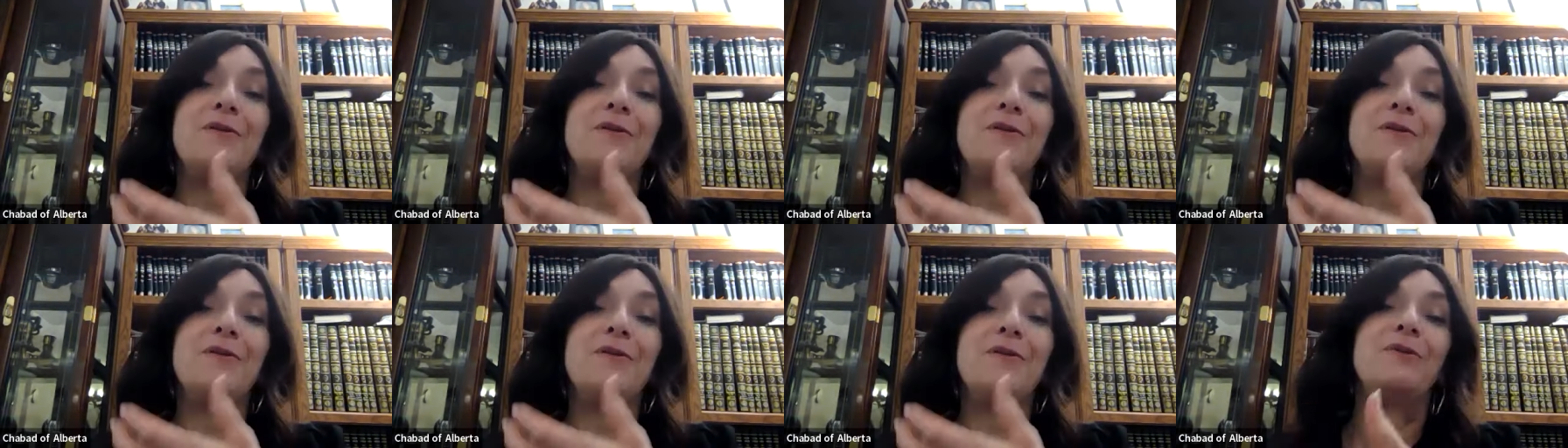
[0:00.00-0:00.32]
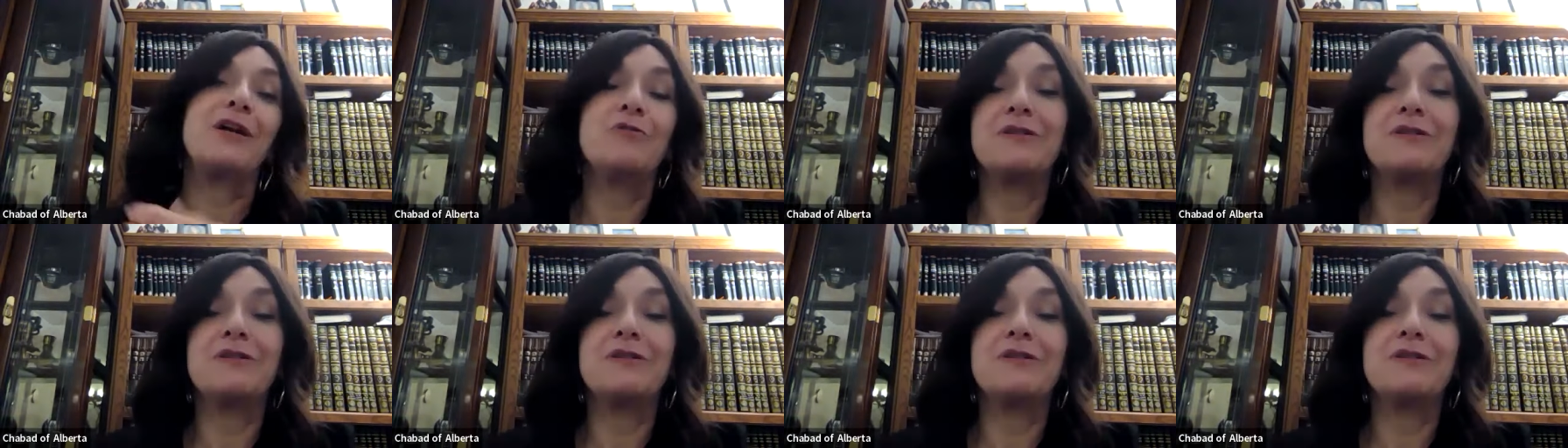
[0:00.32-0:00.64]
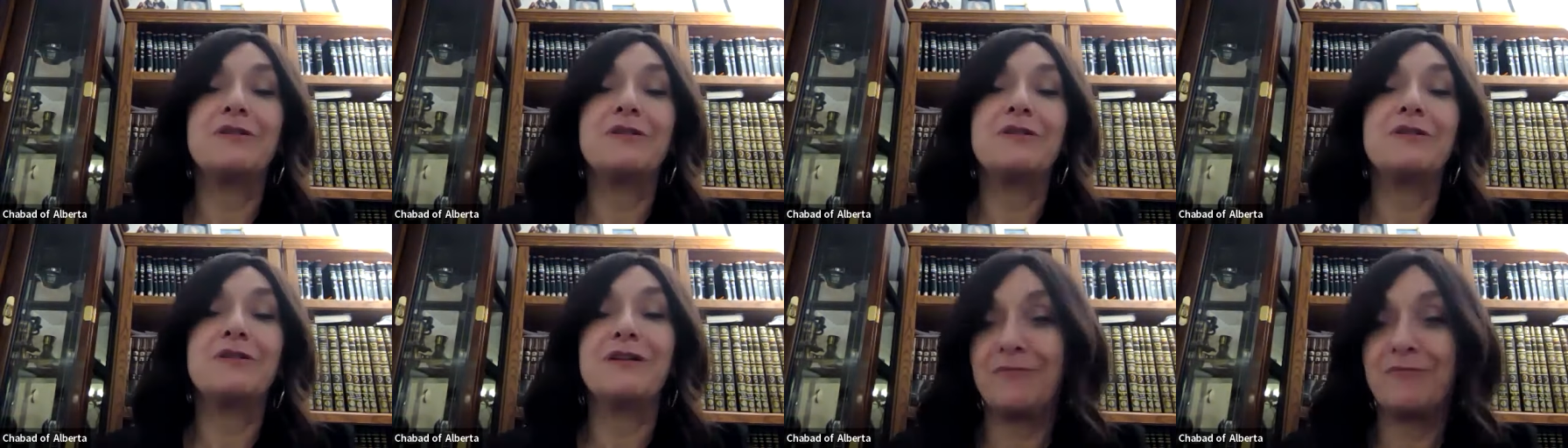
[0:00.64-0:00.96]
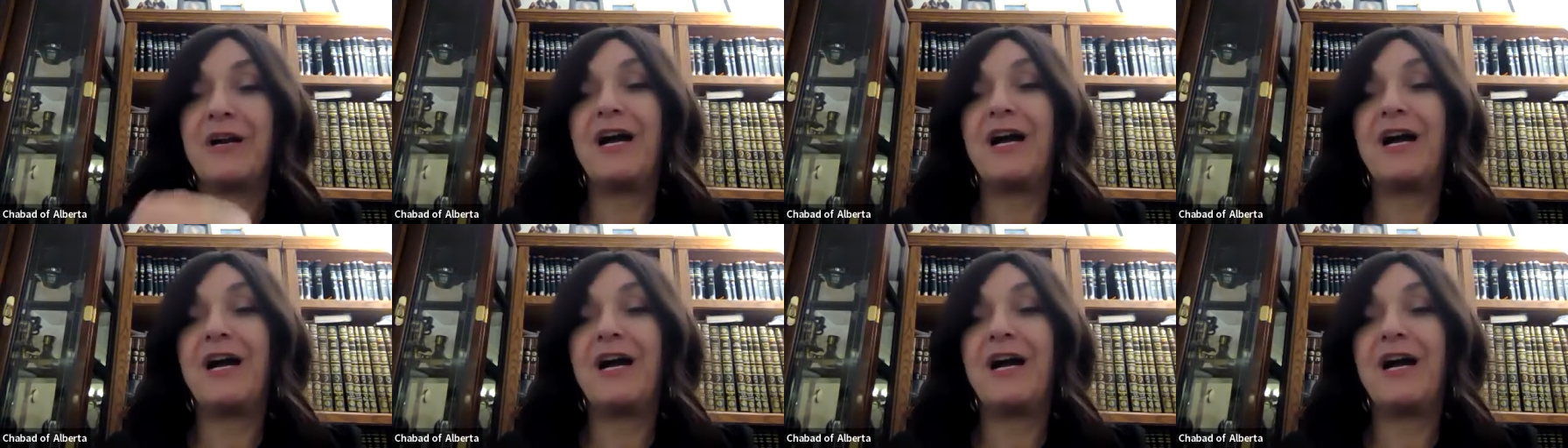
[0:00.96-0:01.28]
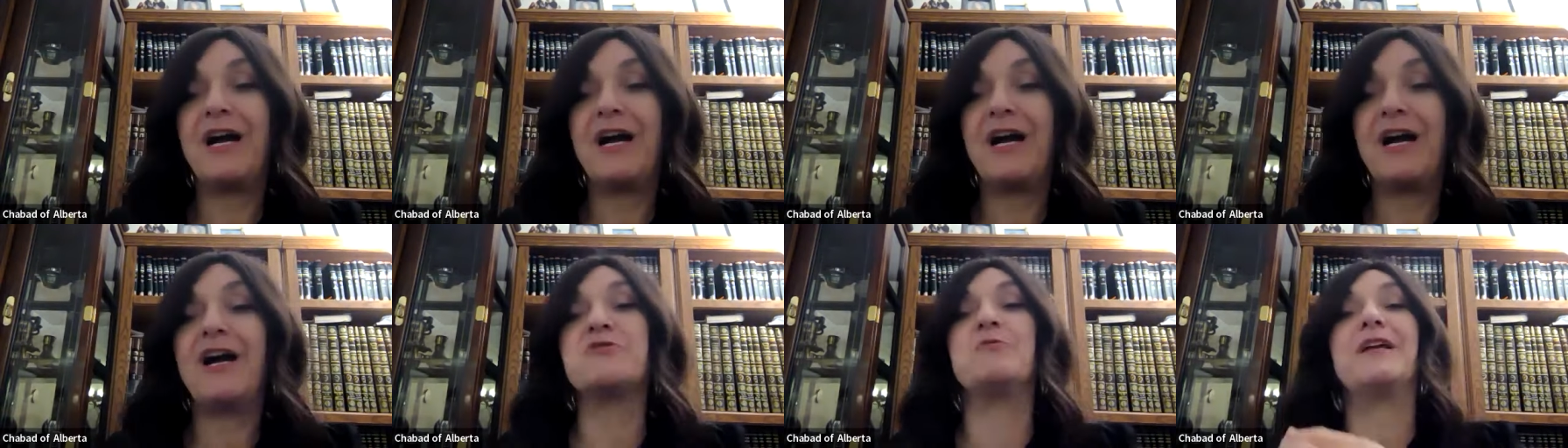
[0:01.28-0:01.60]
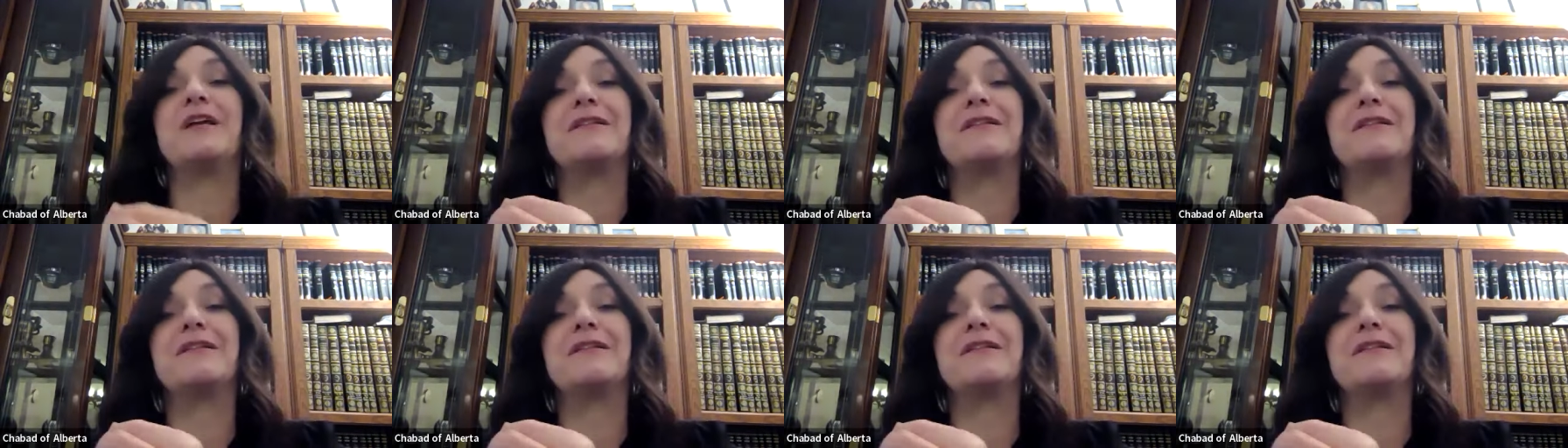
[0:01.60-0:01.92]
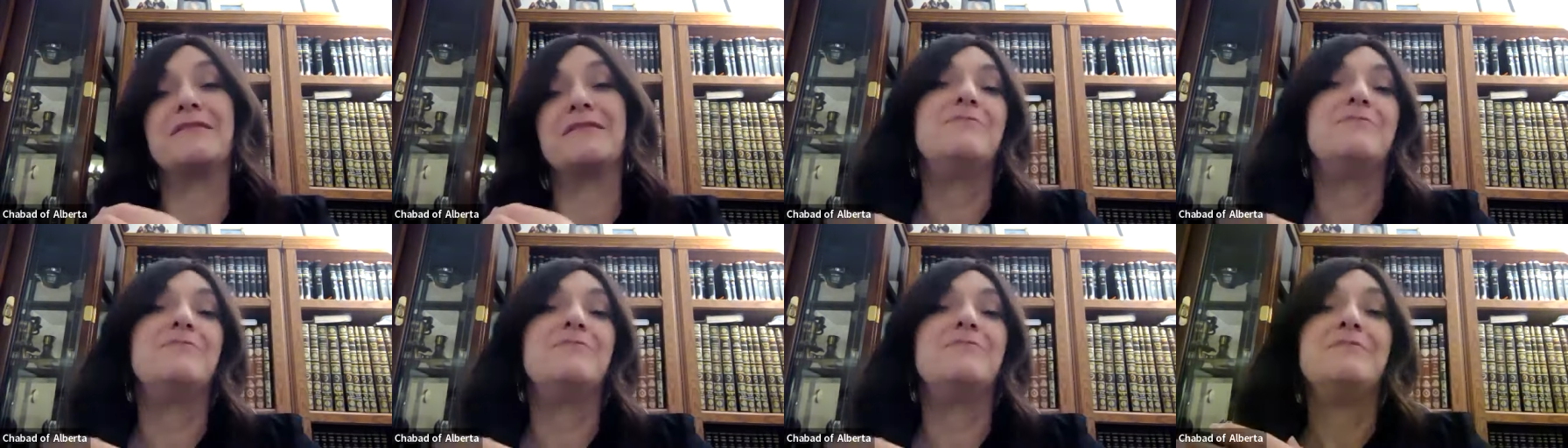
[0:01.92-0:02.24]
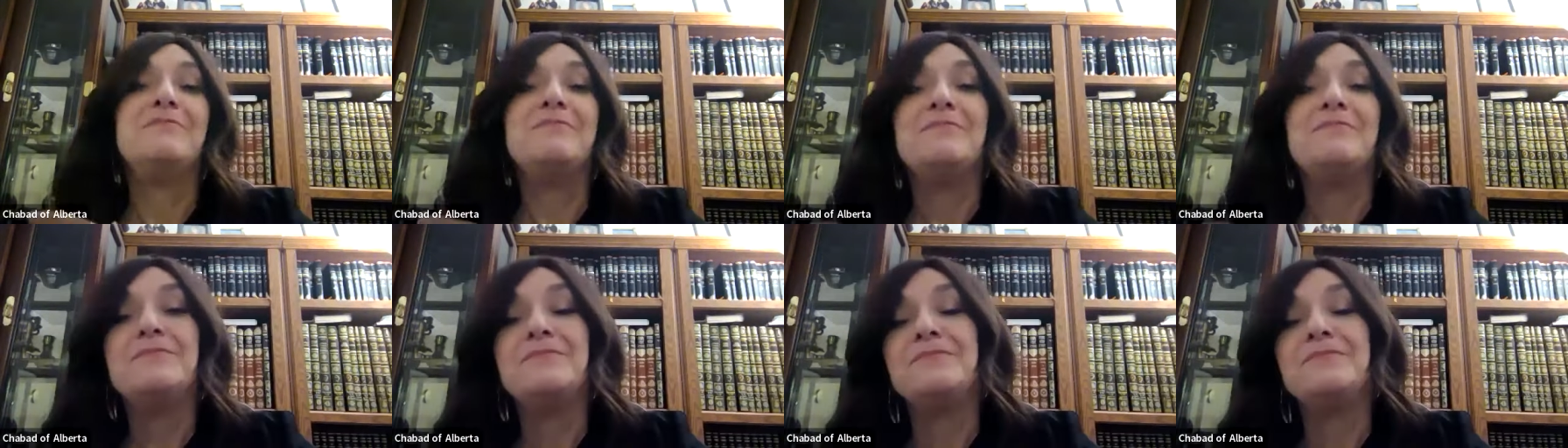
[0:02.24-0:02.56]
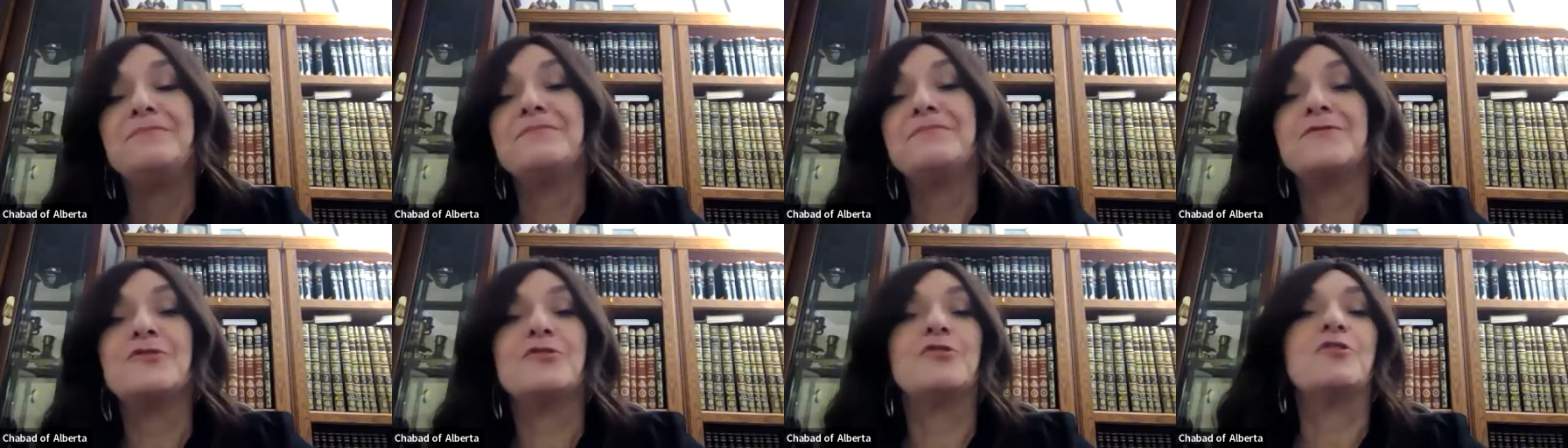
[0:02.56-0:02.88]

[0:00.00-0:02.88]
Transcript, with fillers: people that will come to your house will not come